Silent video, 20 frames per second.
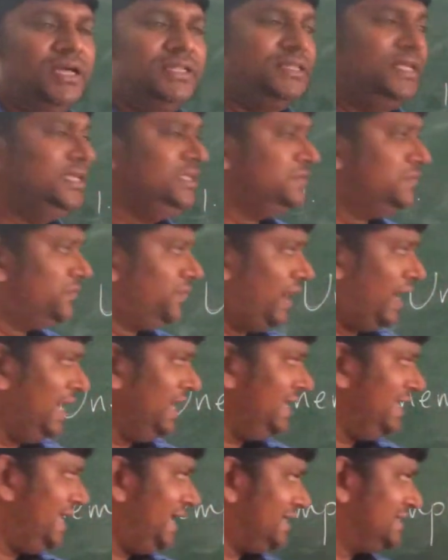These
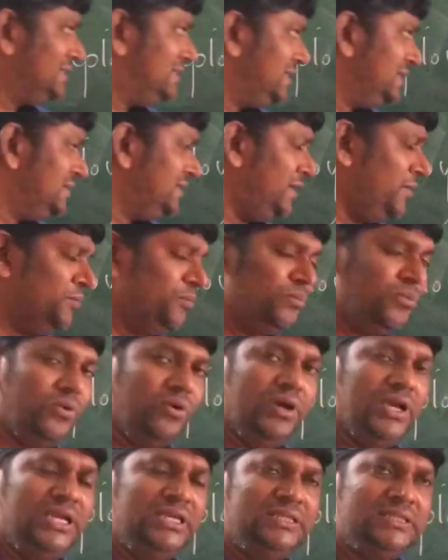5 excess
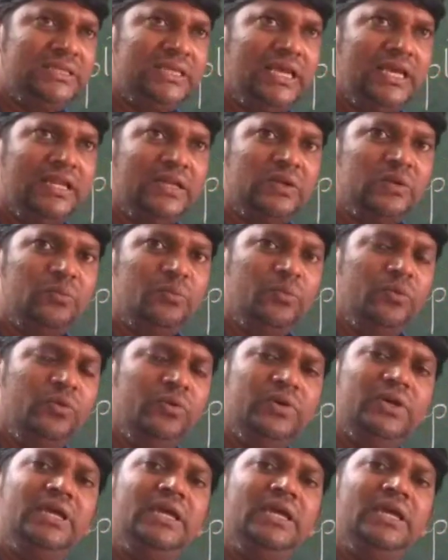employees can remove